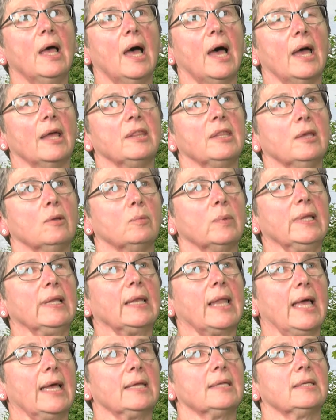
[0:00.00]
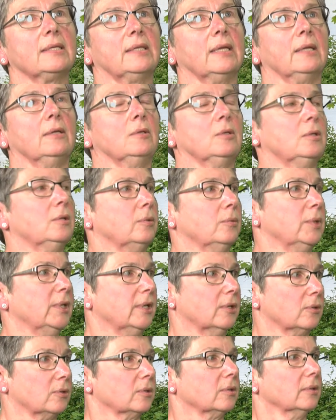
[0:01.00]
I think we lasted two
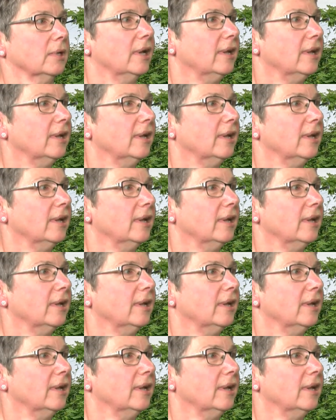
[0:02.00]
years,